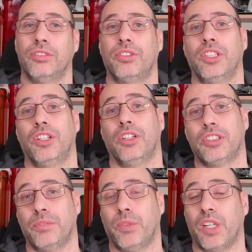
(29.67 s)
for your
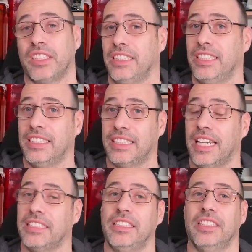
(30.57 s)
support in this
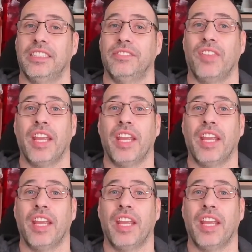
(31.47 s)
last year.